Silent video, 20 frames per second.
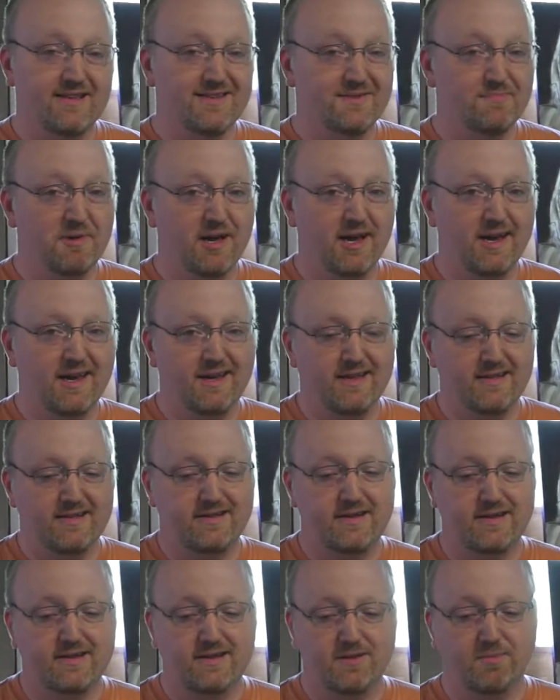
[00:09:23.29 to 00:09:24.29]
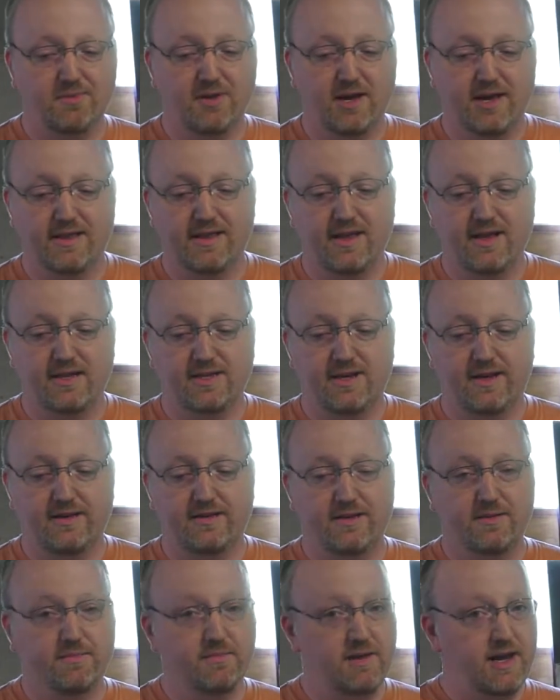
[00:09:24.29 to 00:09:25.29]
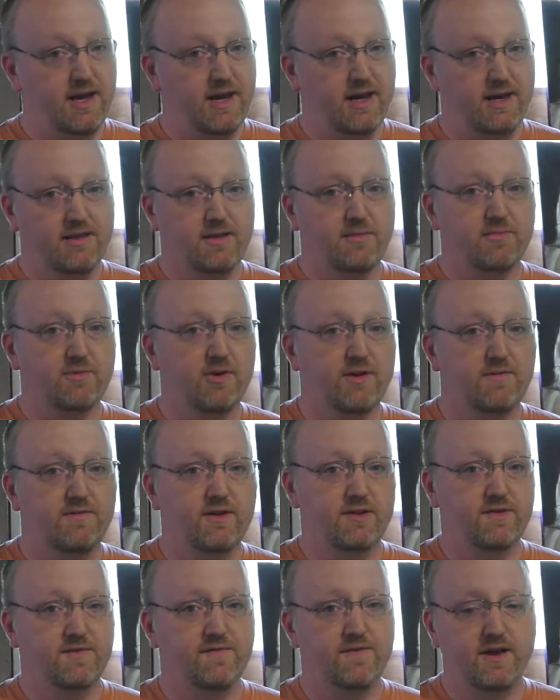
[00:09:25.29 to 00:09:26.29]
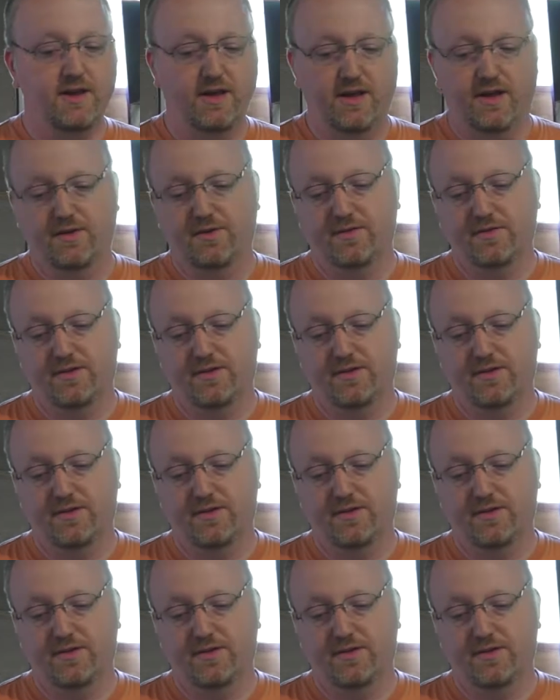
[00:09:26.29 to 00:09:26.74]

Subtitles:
this blank is just a blank that Jason made in the previous video.